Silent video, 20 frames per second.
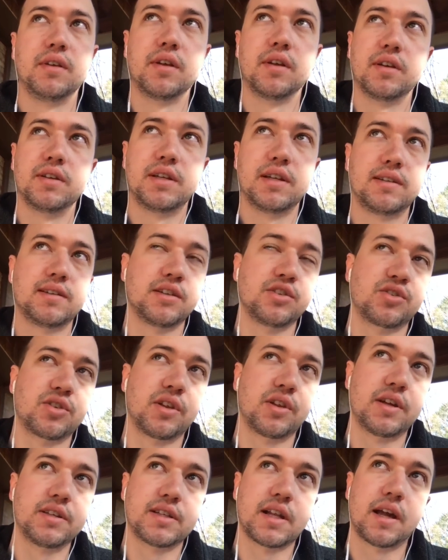
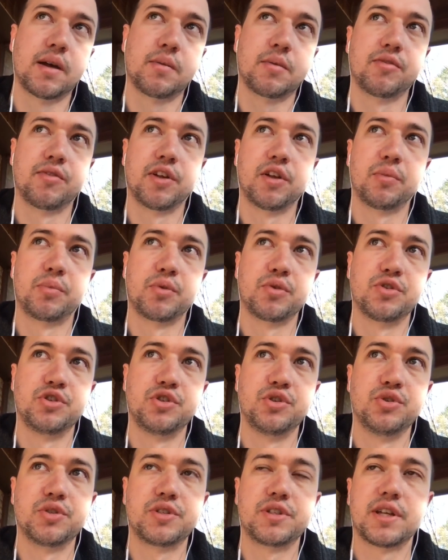decentralized app developers
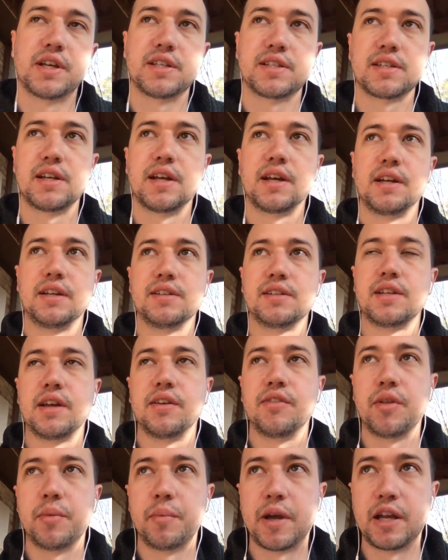use testnet instead
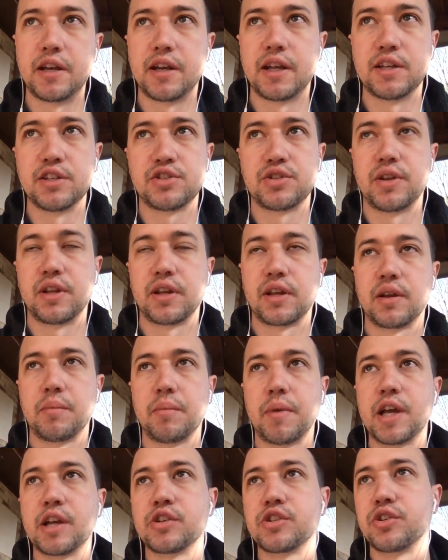of the mainnet, so they can
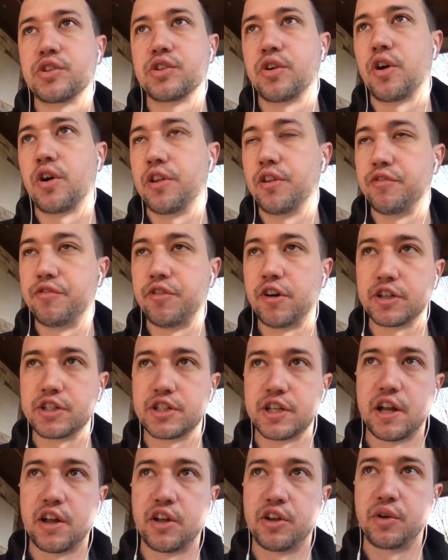make sure all the
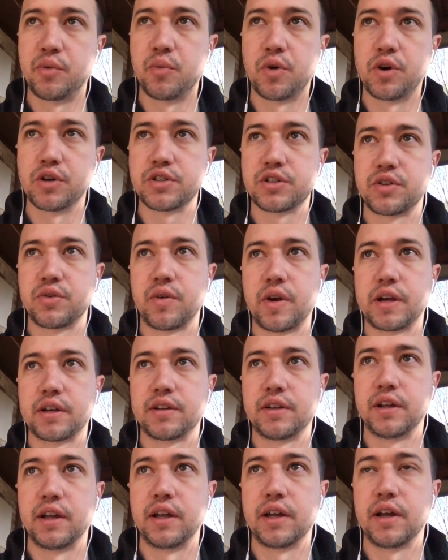functionality works
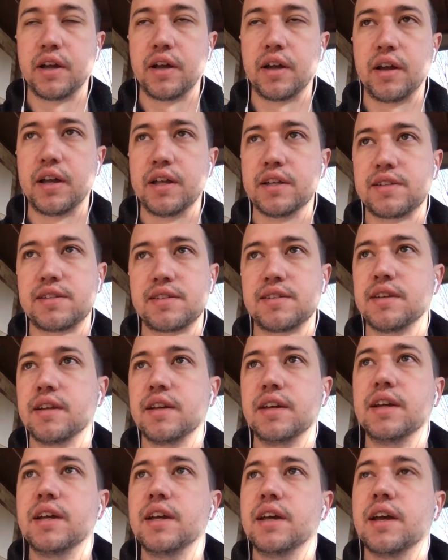correctly. It's
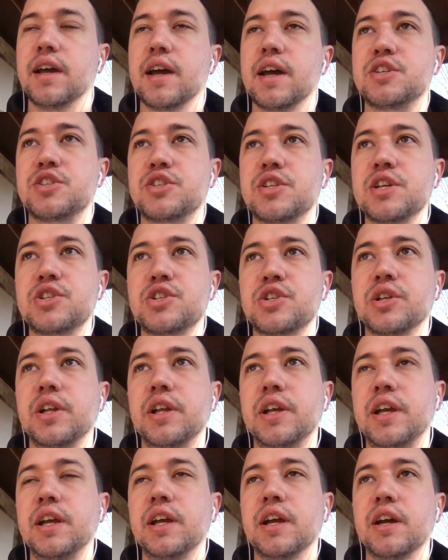
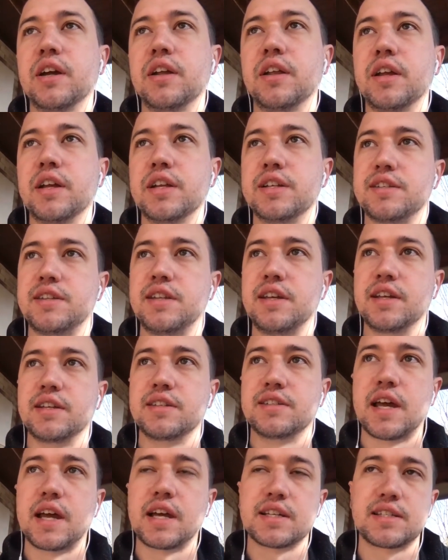essentially it's the
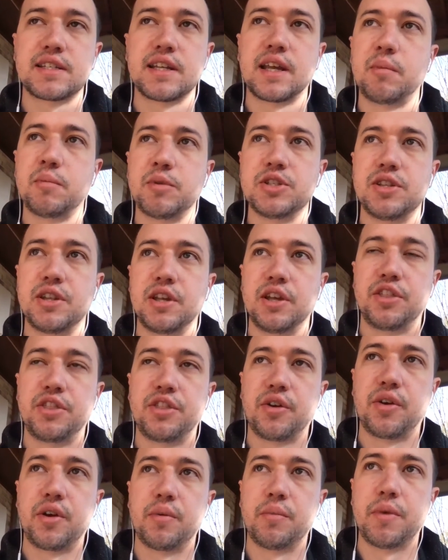exact same as the
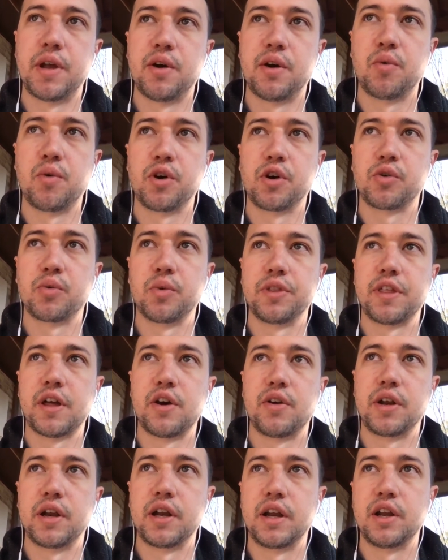Ethereum network
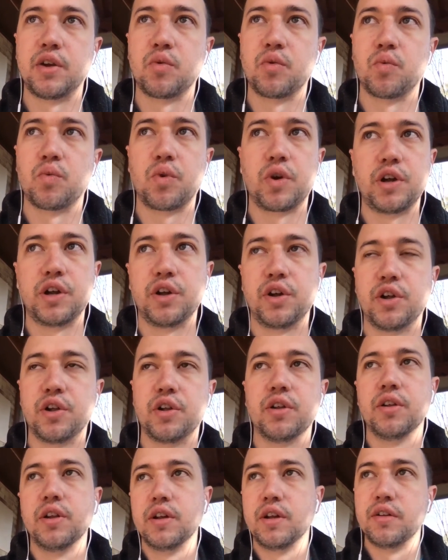without any
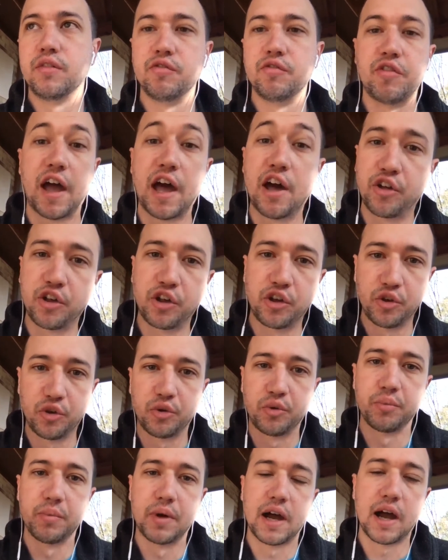real
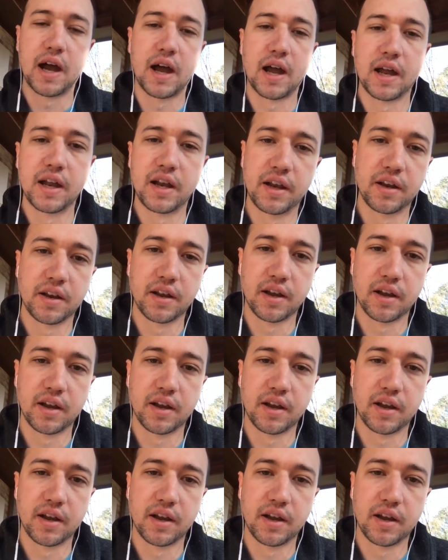value behind